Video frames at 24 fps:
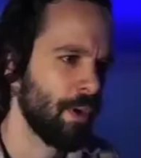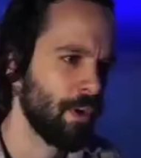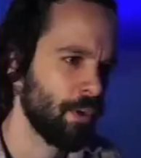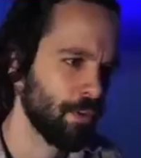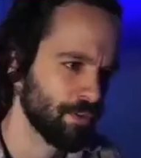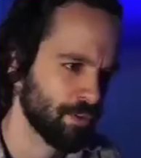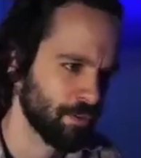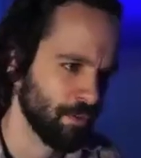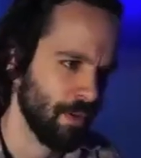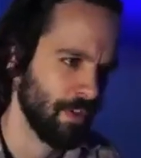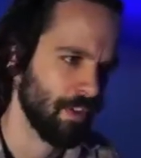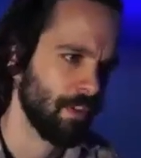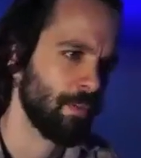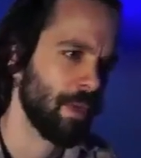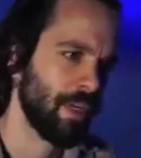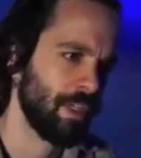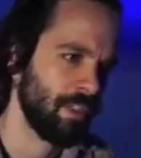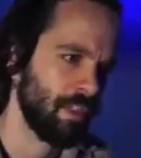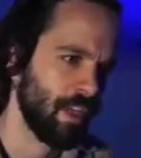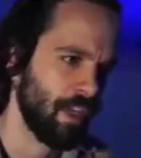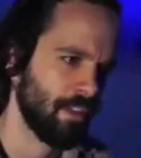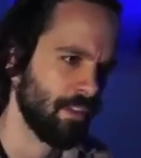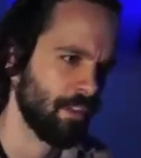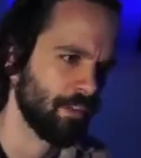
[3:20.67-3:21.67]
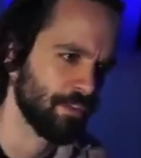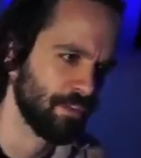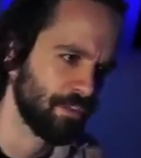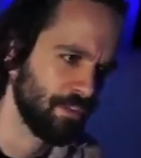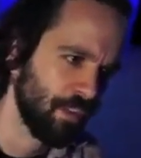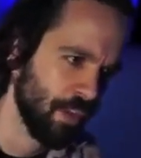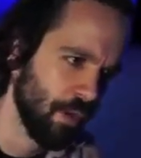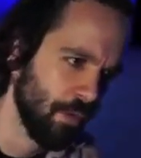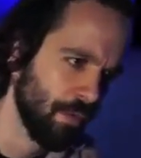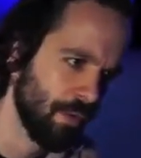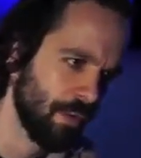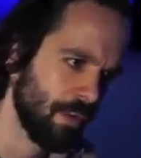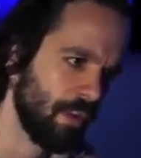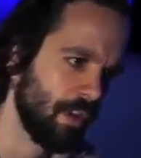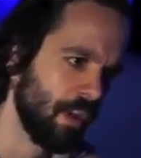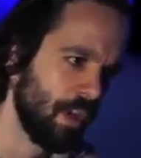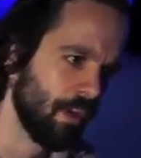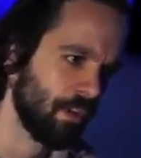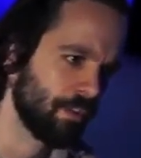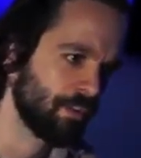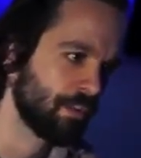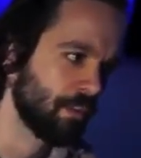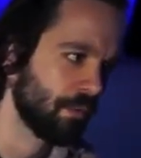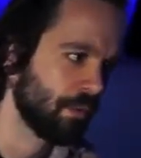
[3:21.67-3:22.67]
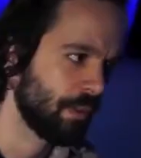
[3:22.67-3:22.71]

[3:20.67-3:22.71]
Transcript: in a way, you're surrounded by death. There's no one there,